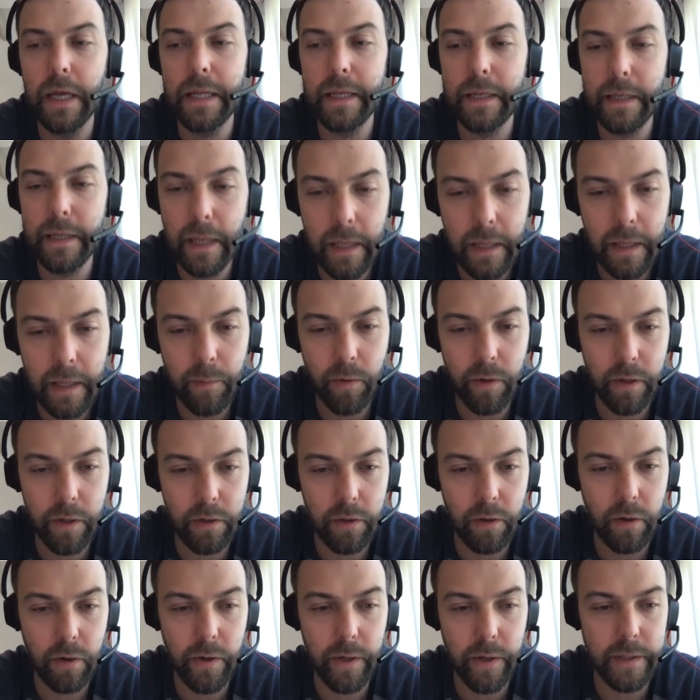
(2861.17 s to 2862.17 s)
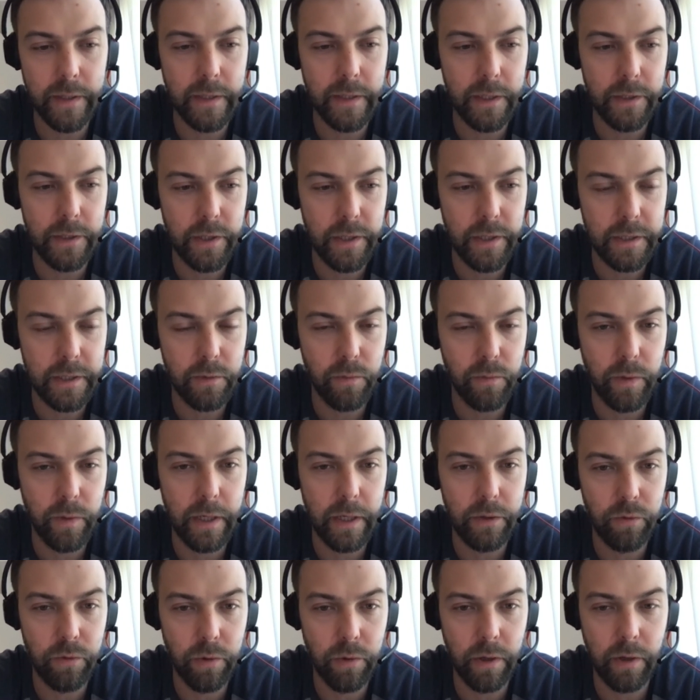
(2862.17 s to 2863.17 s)
daily monitorings and checks we
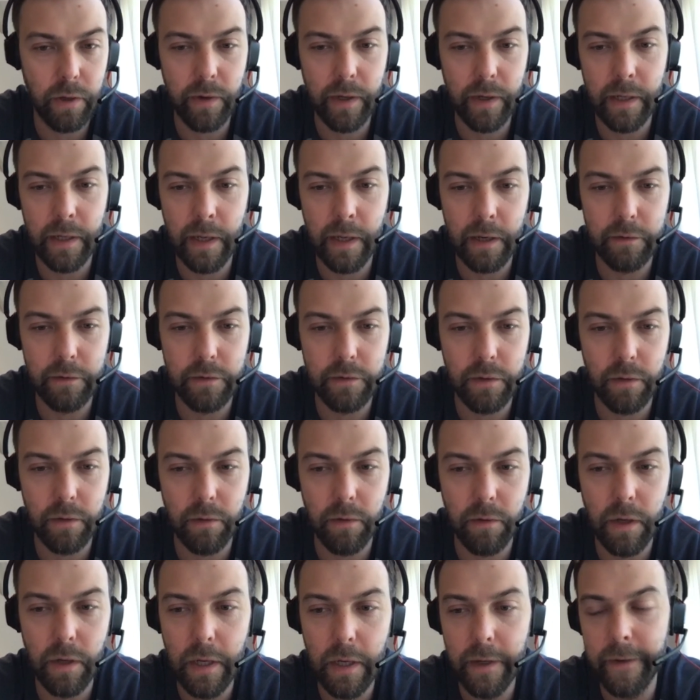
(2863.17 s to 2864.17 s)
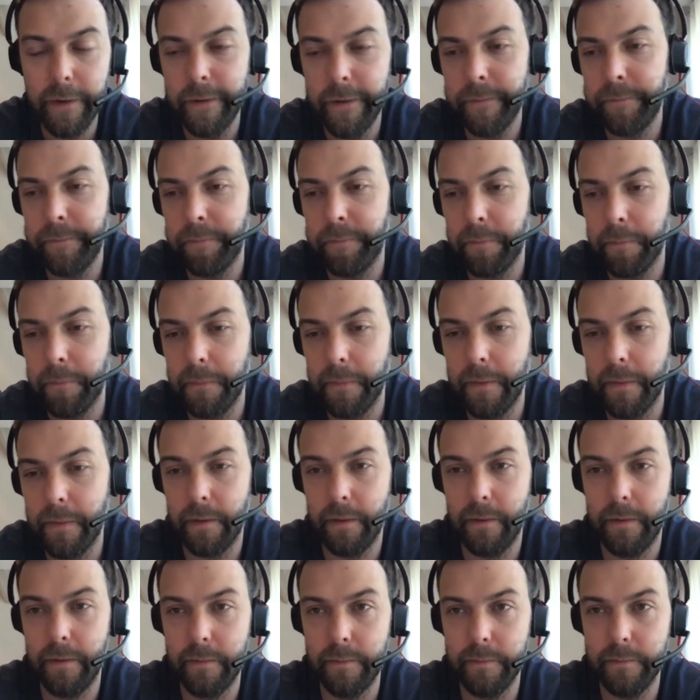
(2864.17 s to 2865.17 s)
are doing right now. So
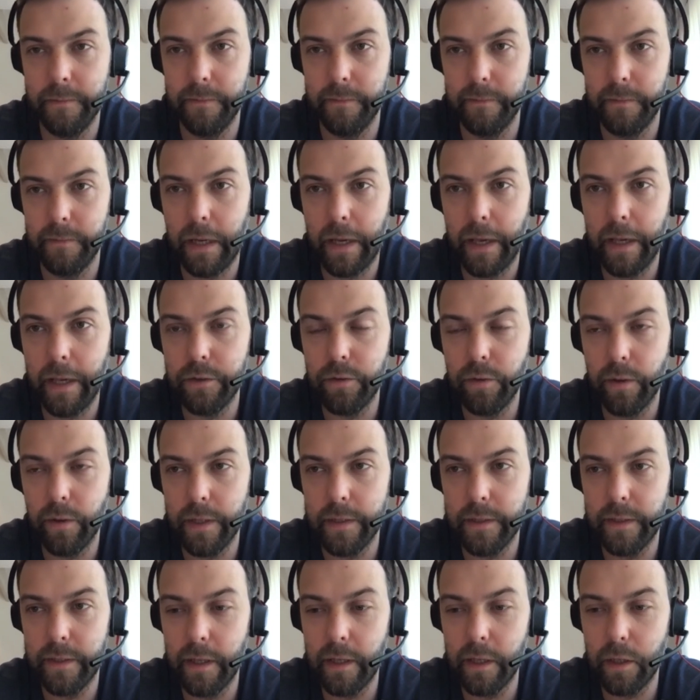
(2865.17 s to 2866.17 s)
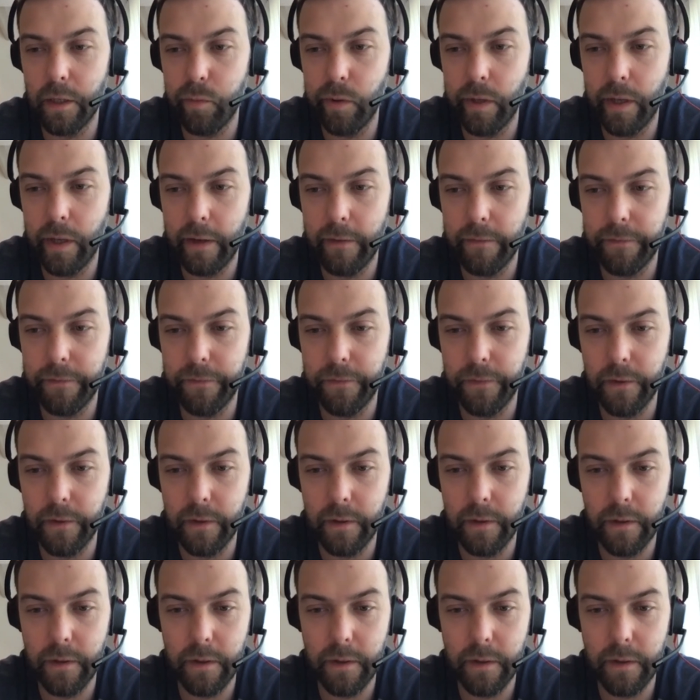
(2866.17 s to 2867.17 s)
I guess you can say that we have
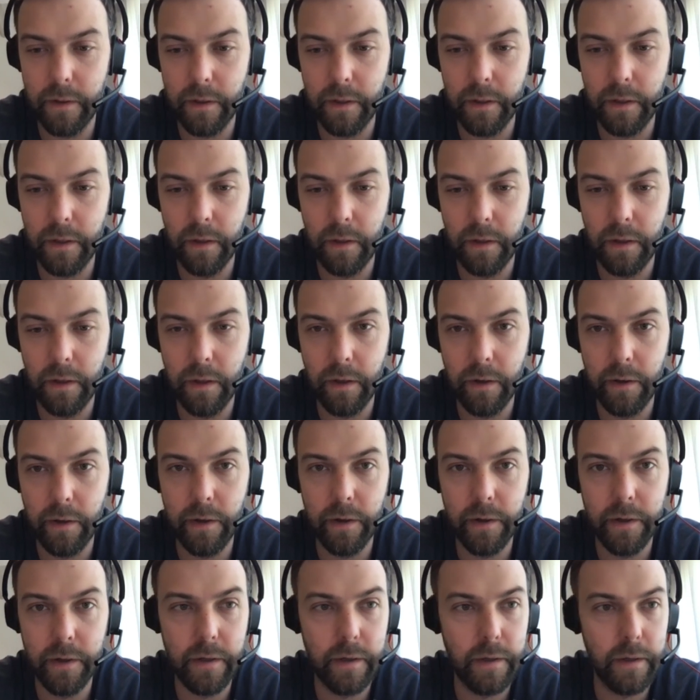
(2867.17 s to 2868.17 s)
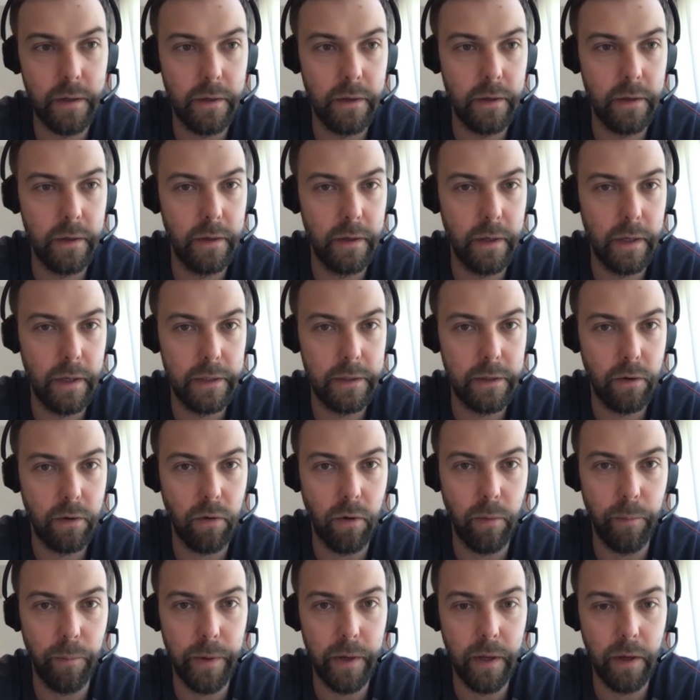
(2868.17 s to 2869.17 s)
learned as a
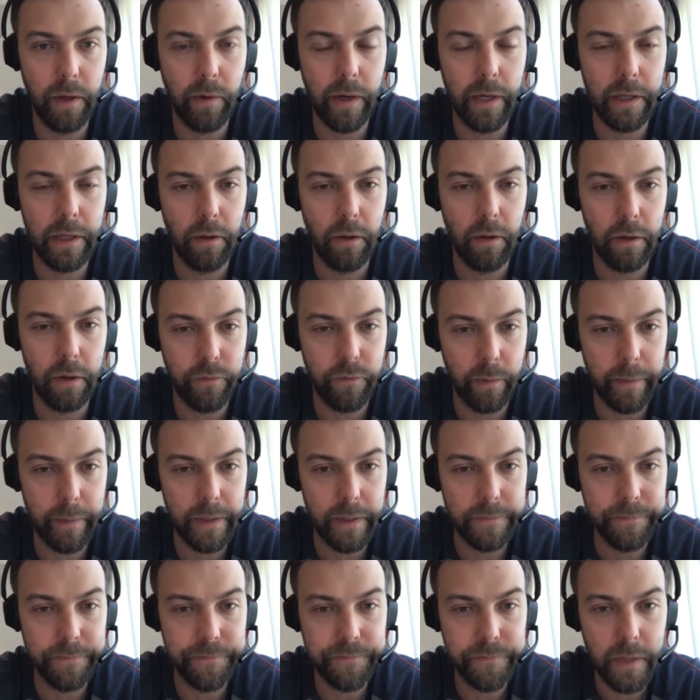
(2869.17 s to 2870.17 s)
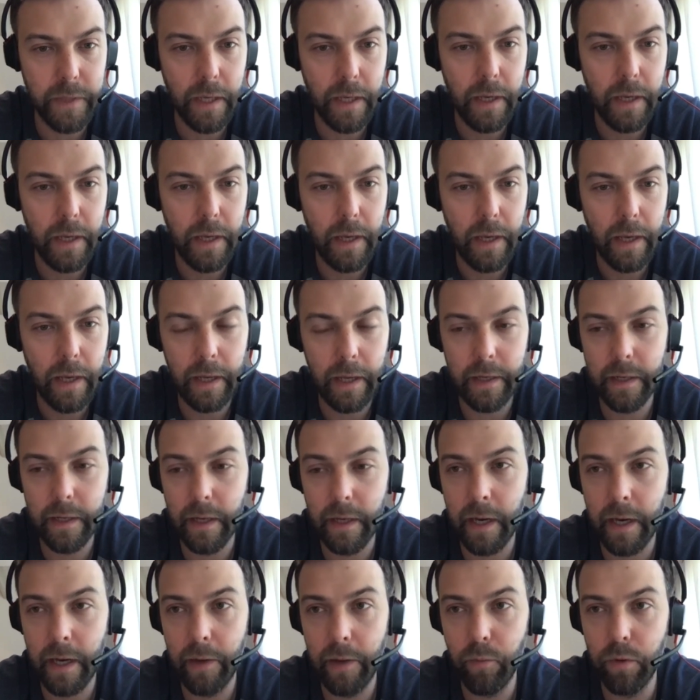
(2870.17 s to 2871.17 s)
company quite a lot from it. And
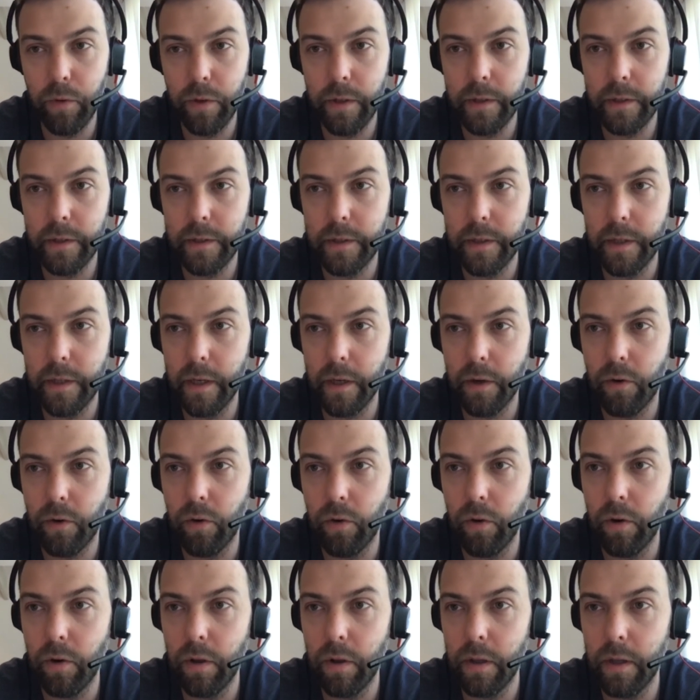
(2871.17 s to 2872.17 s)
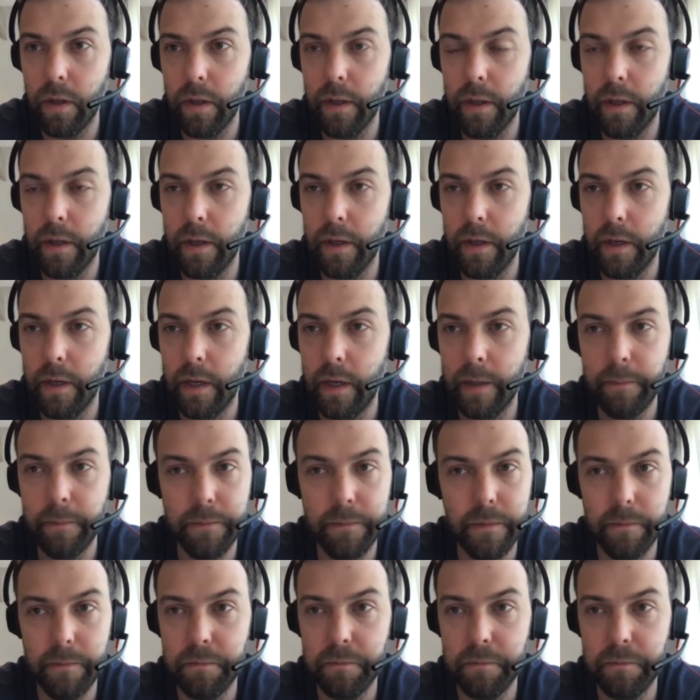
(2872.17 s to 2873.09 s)
I wouldn't I'm